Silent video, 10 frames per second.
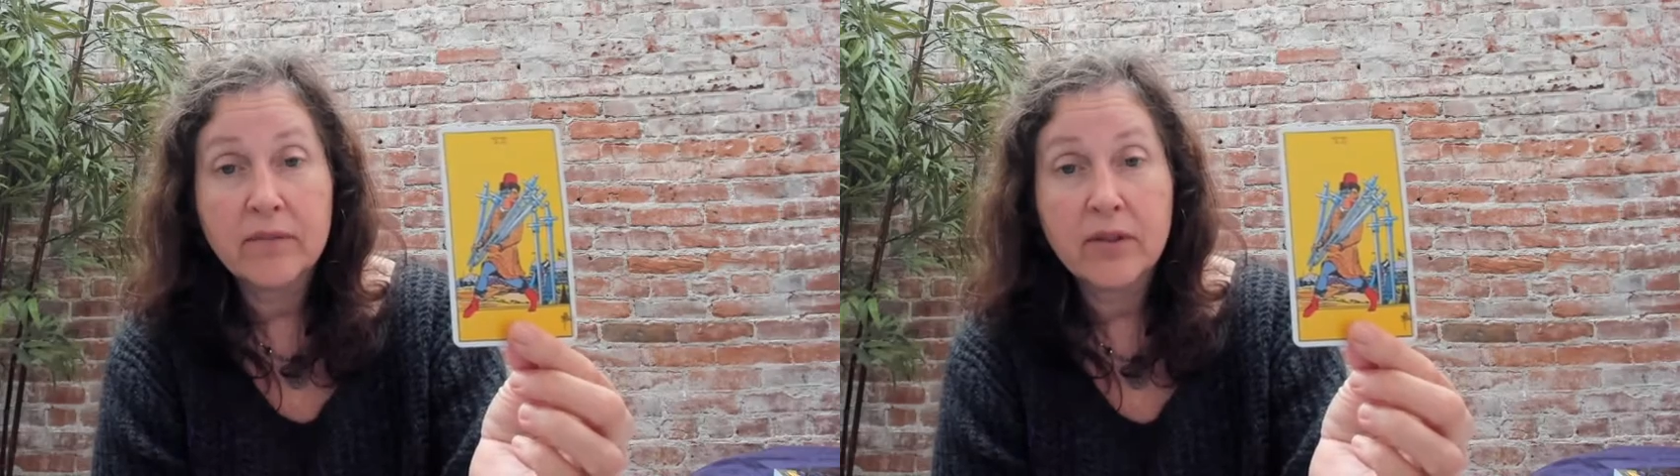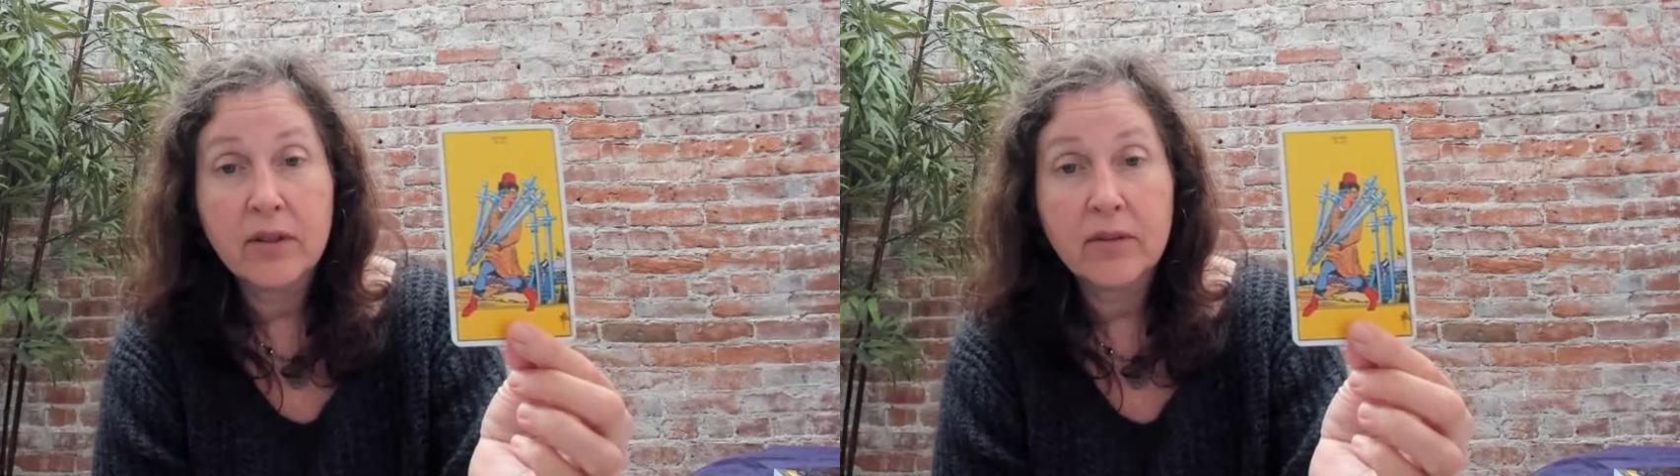
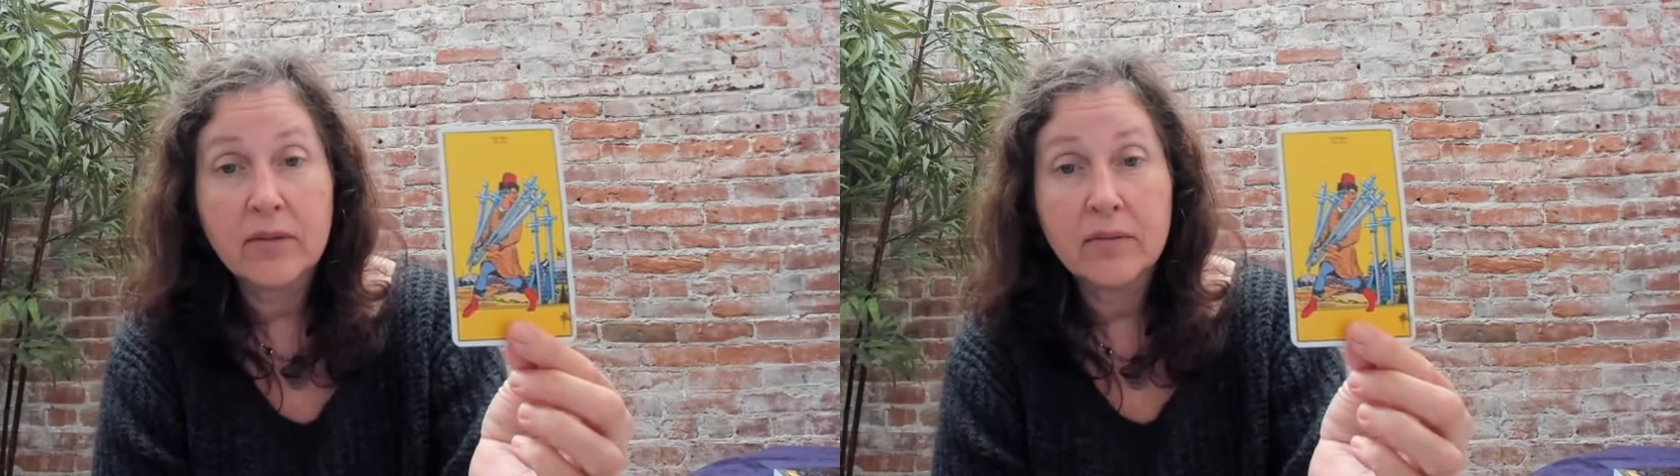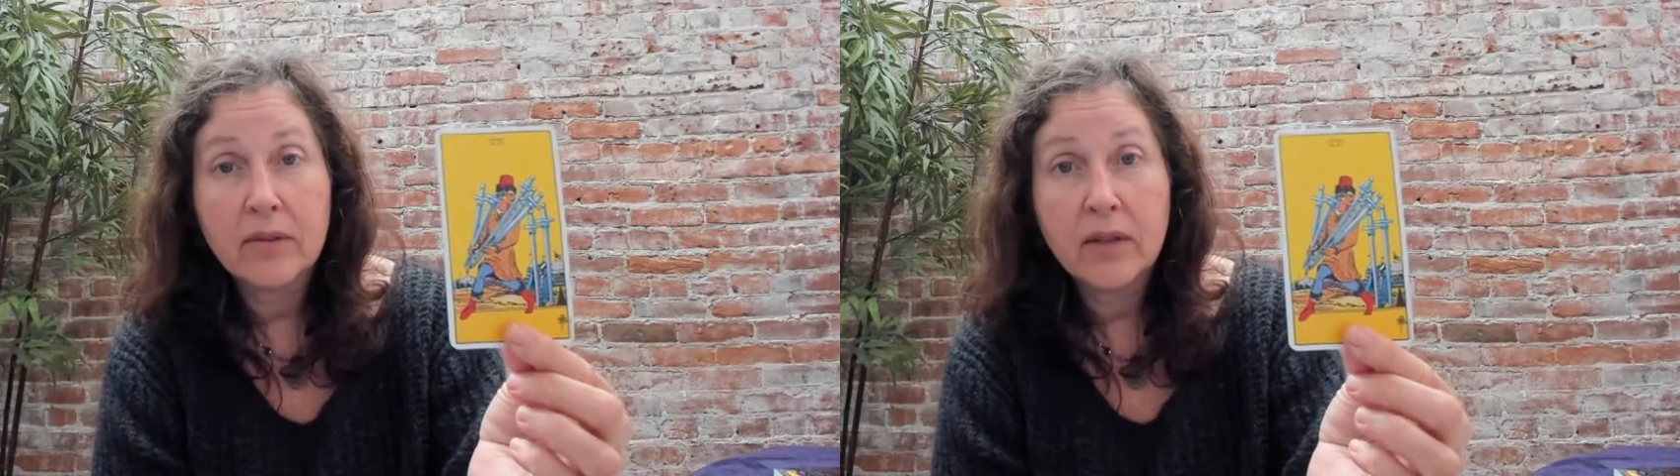So
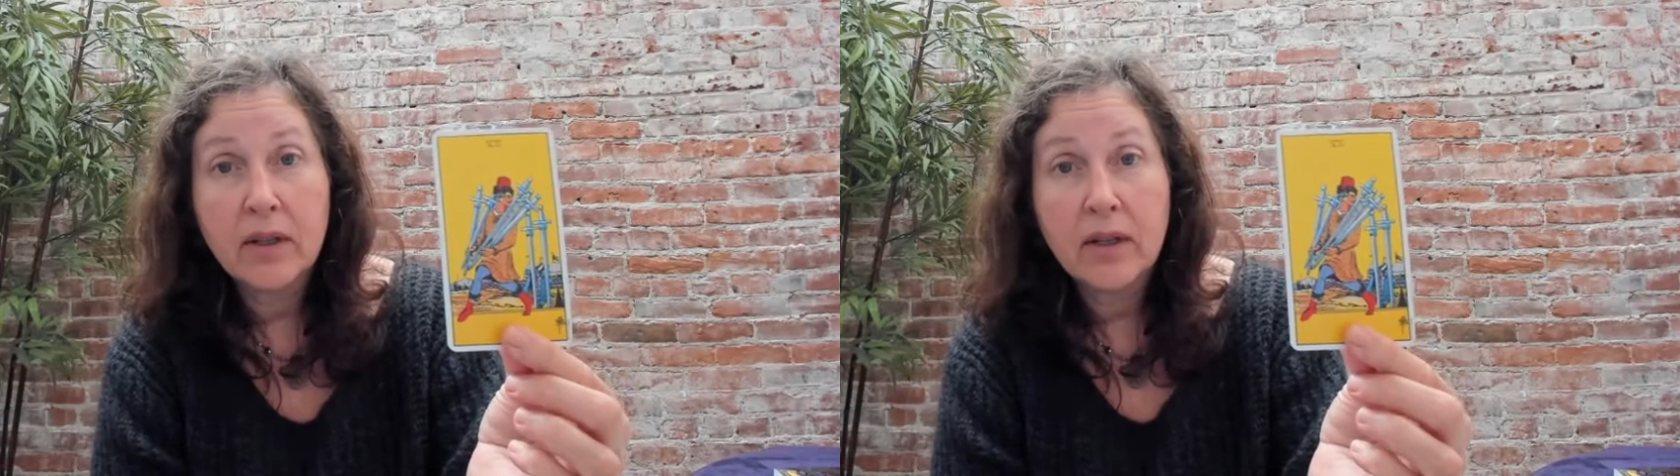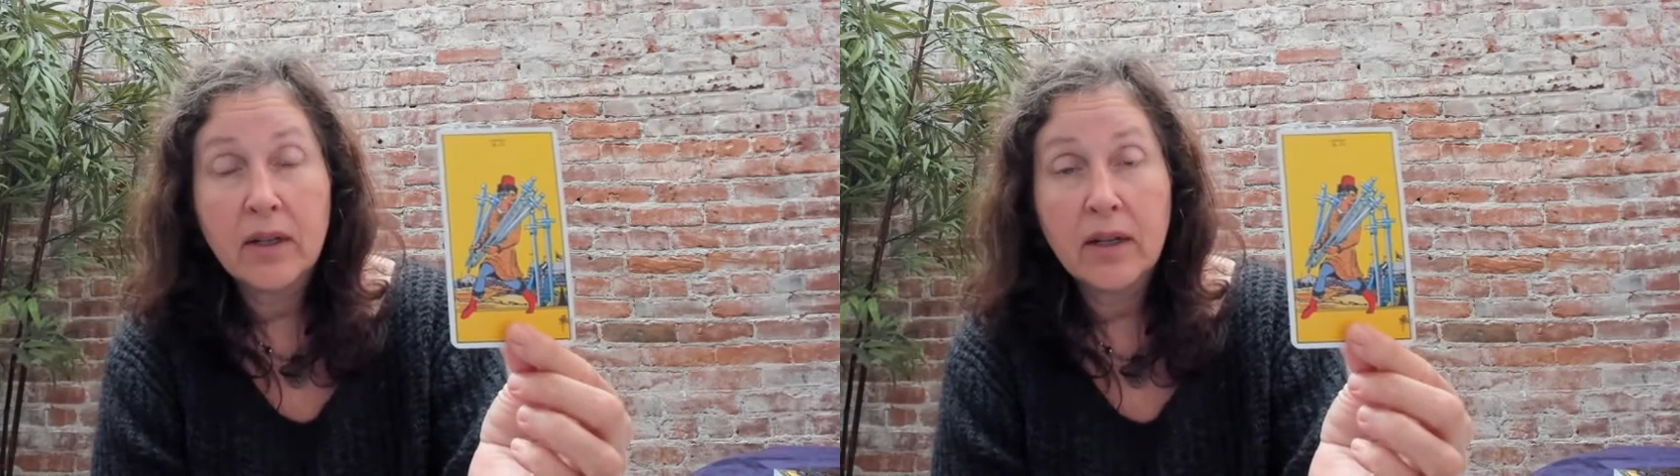
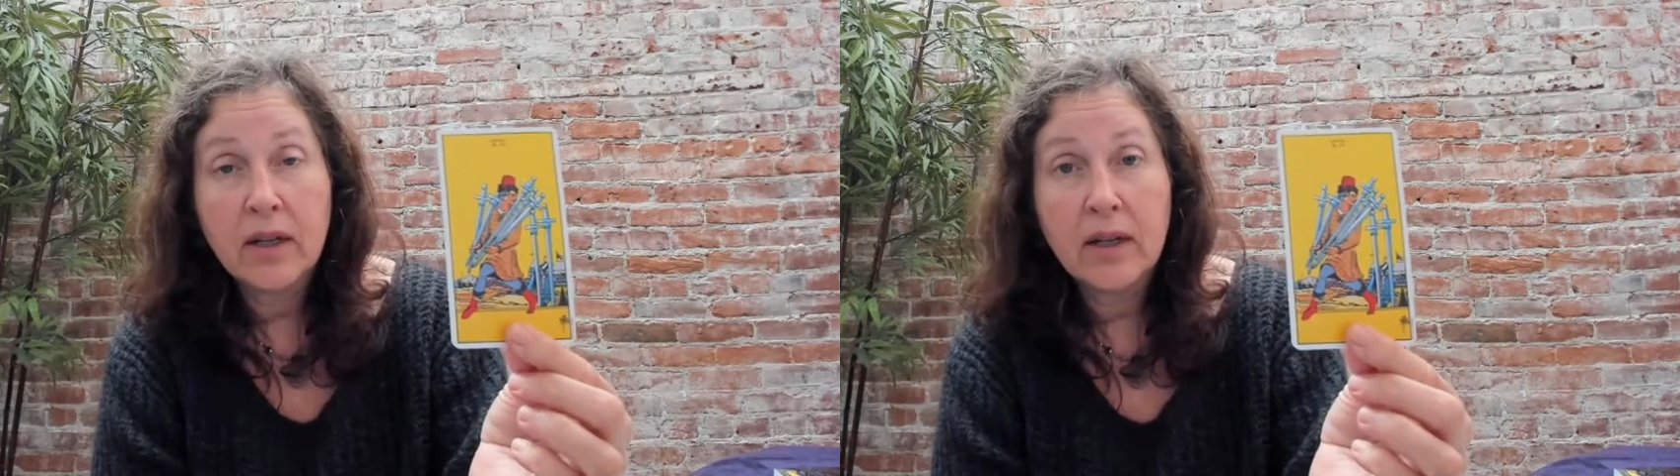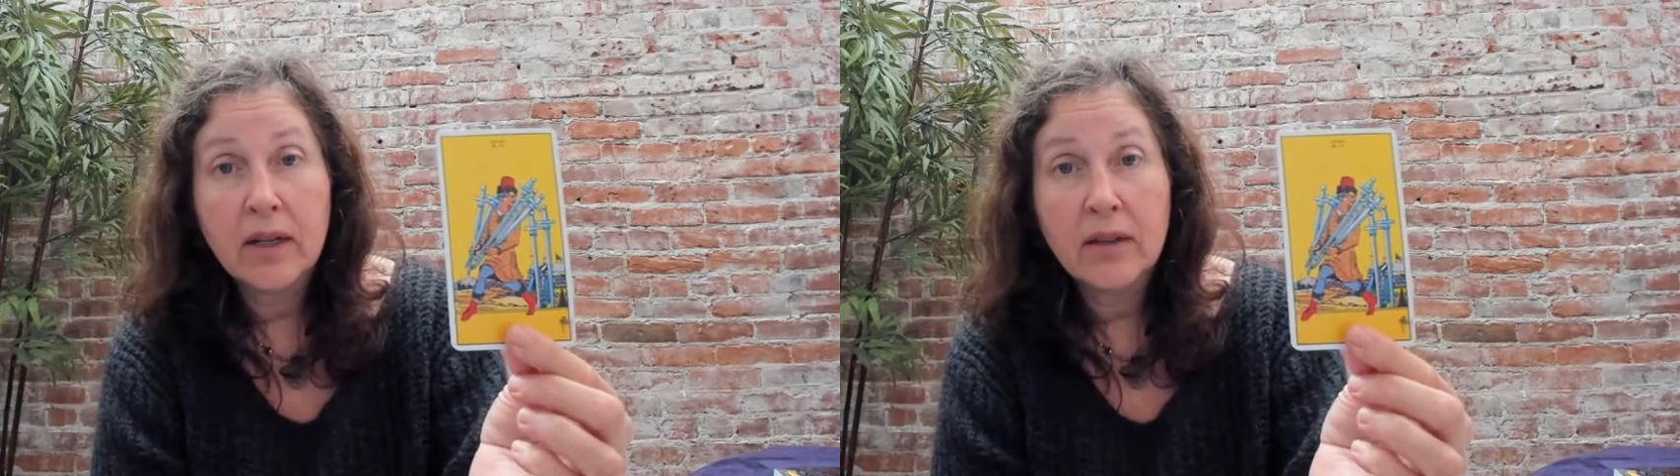
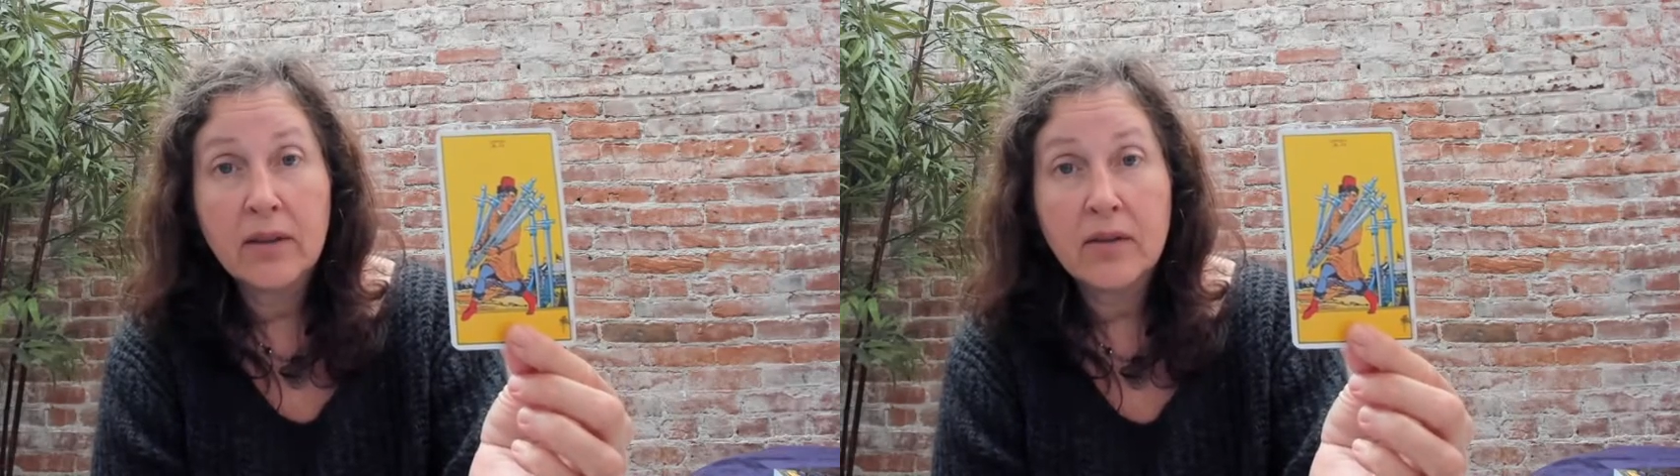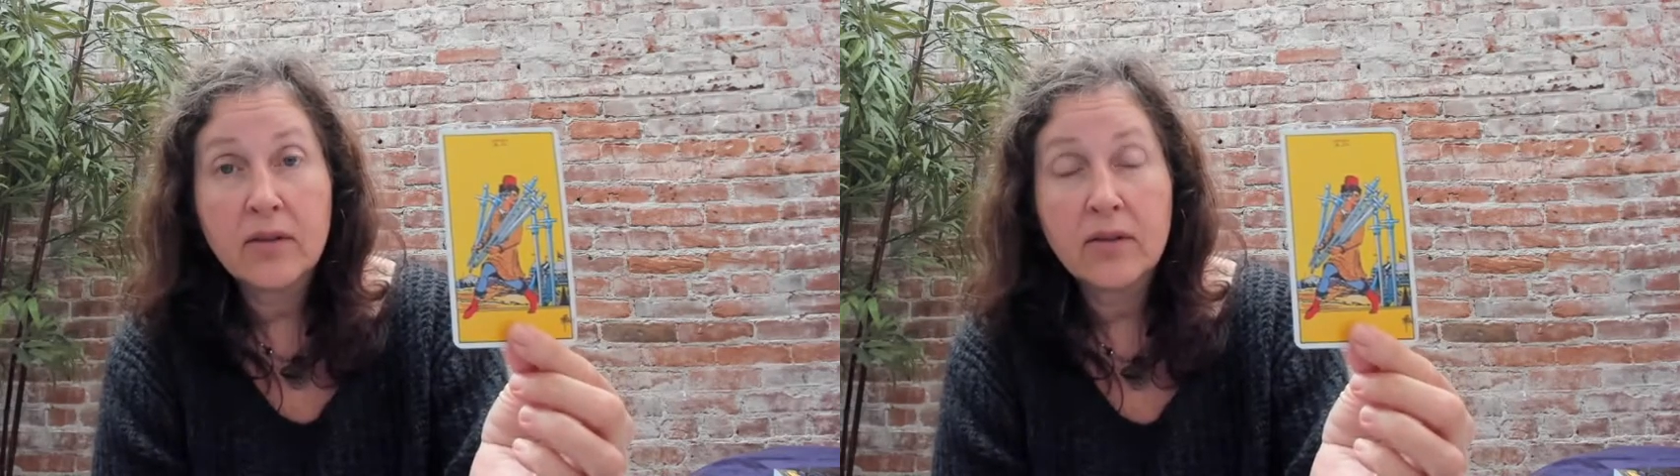
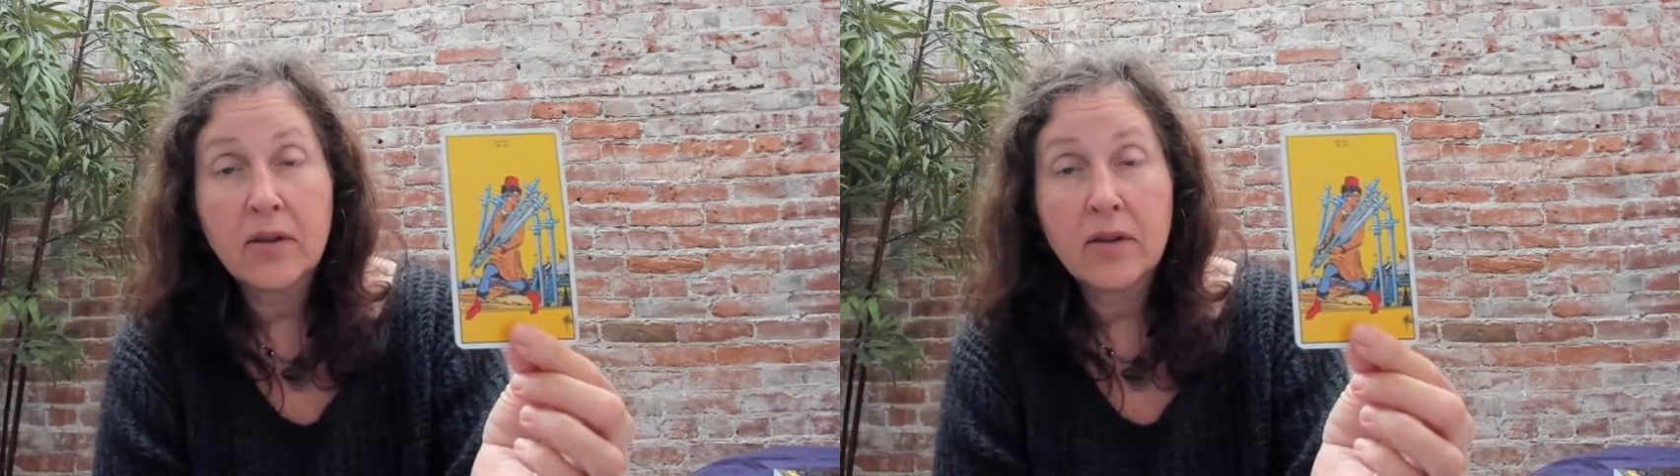this is a